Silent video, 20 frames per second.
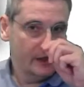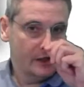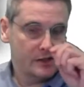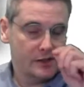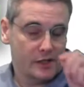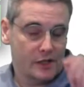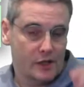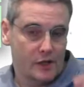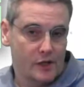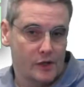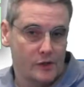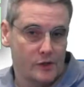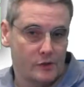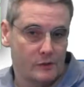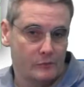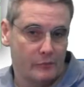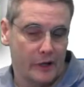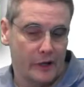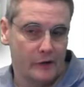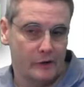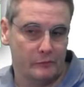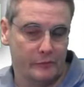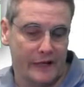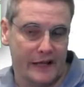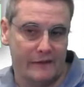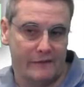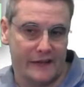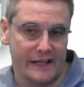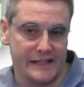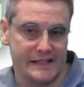So POET and
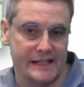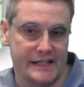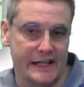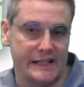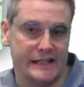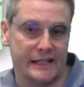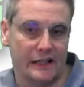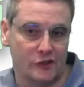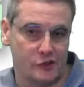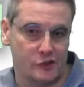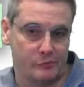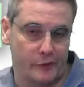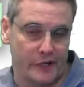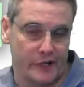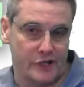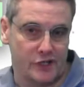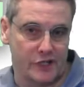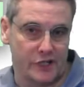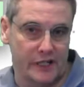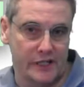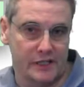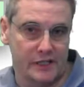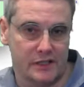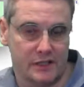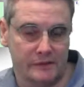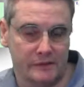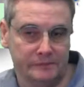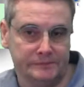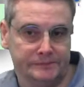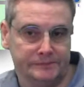PEAF has detailed
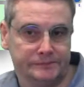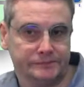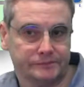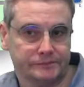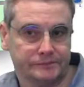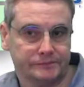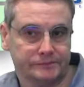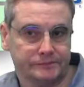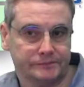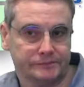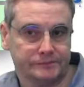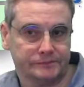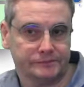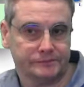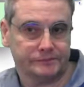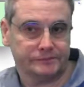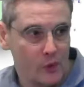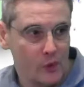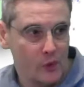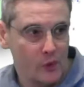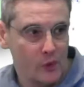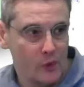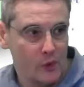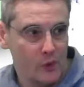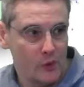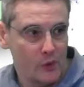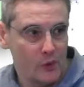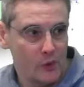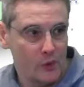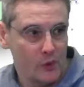spreadsheets which
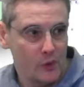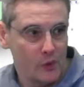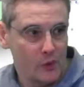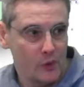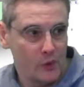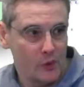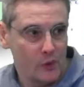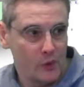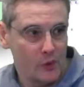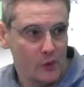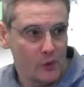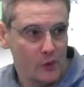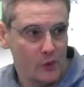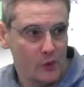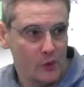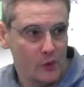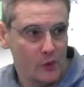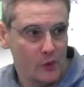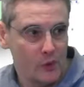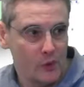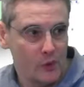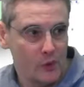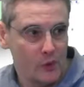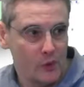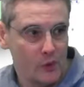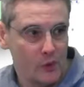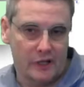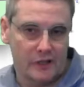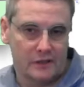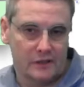assess this information,
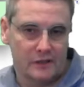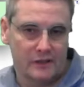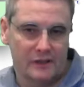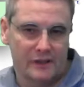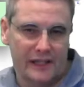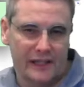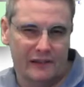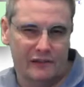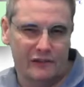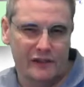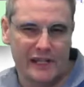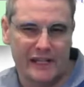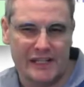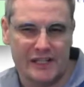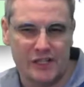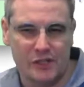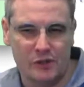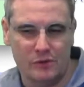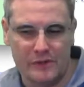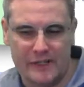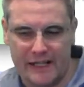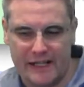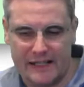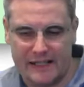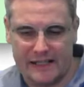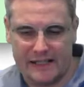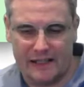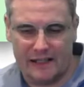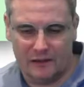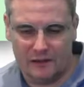but they're really too
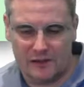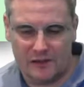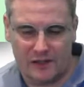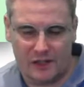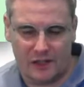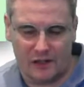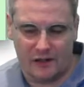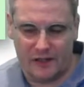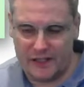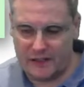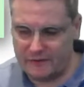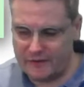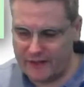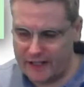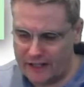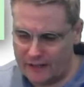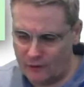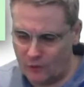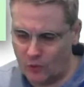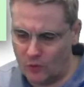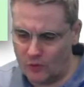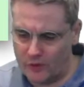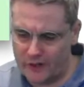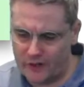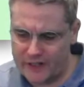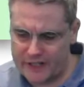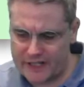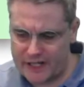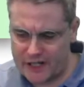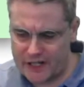detailed to kind of get
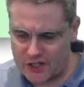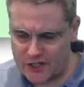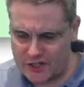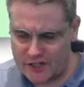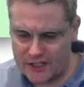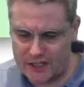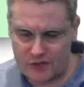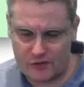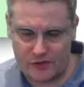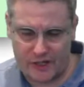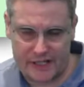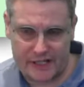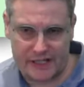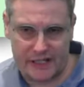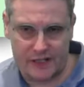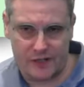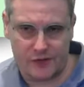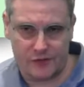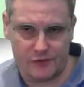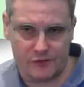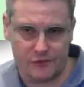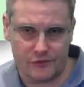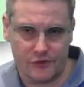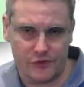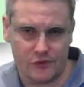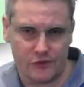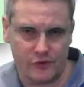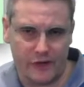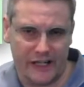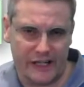organizations interested
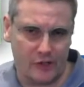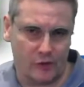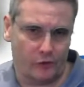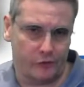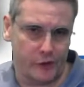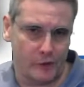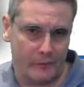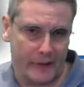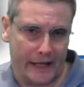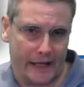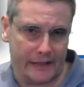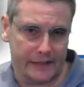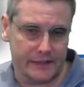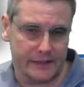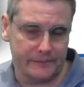straight off the bat.